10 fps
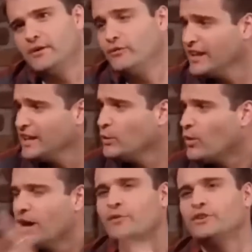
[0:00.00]
Any
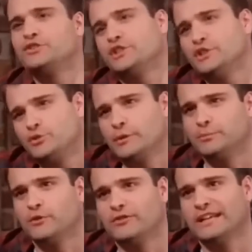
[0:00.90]
one of us could have tripped
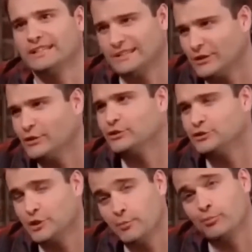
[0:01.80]
over that little girl's
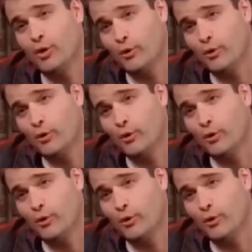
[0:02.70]
jump rope.